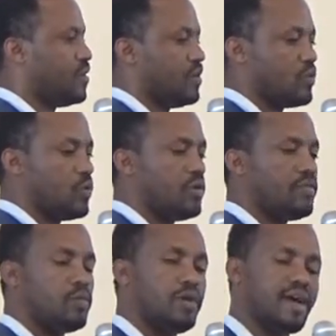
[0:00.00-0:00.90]
So if
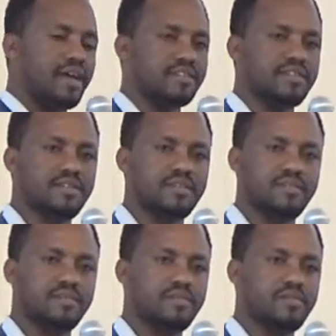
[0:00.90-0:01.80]
we ask
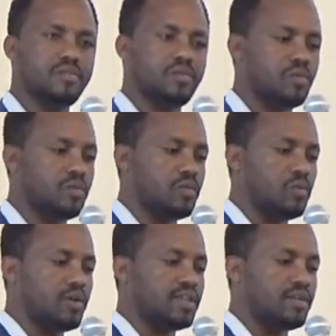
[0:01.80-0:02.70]

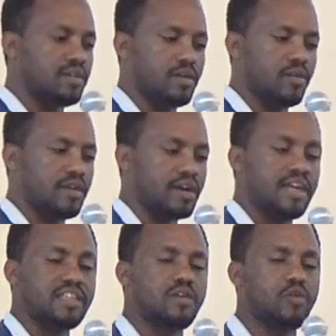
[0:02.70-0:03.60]
what the
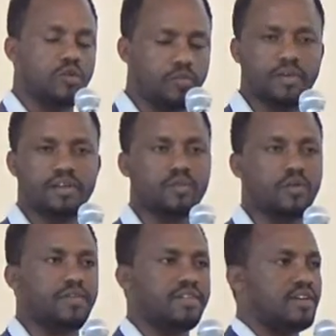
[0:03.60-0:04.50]
country of birth of
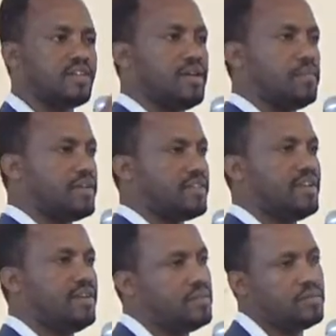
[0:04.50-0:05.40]
a certain person,
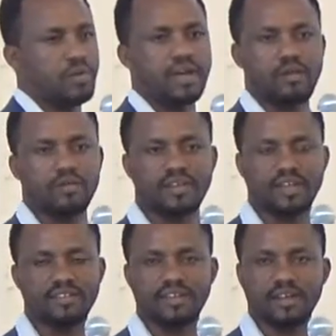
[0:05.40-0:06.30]
we cannot get
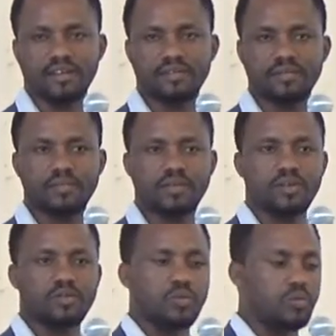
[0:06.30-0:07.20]
answer.
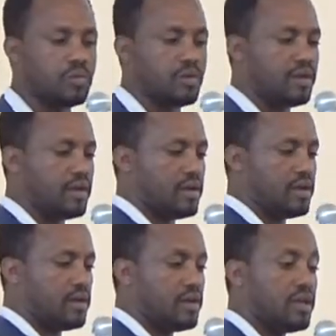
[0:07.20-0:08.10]
So
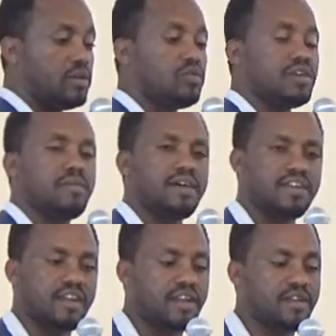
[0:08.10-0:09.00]
using machine
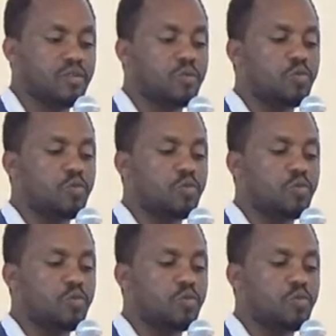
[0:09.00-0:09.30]
learning,